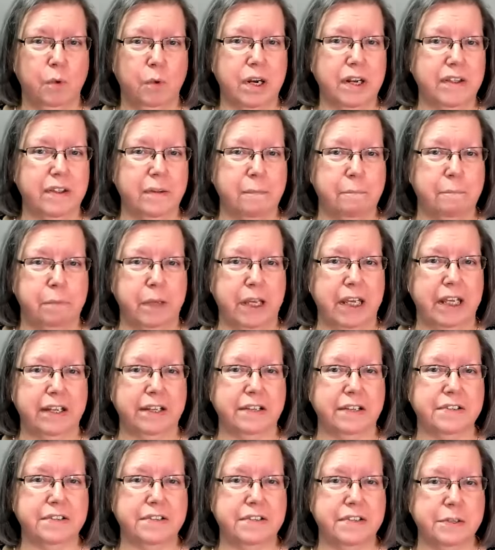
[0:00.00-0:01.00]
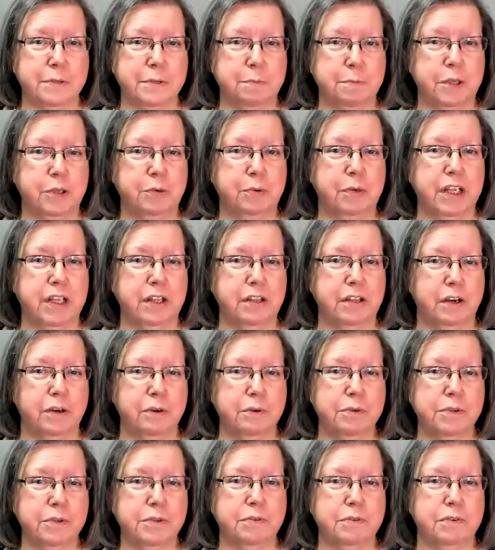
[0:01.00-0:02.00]
One of the biggest is between
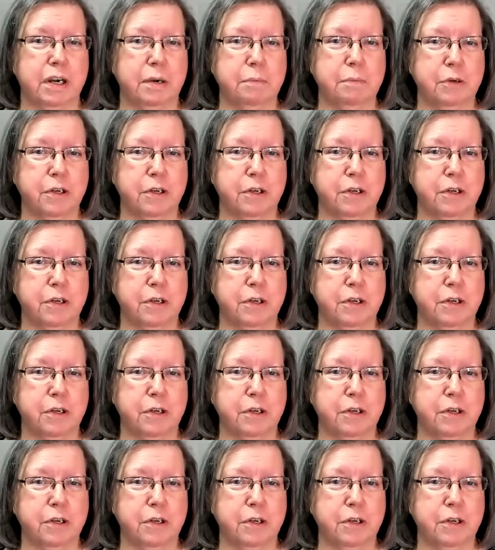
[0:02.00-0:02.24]
those who are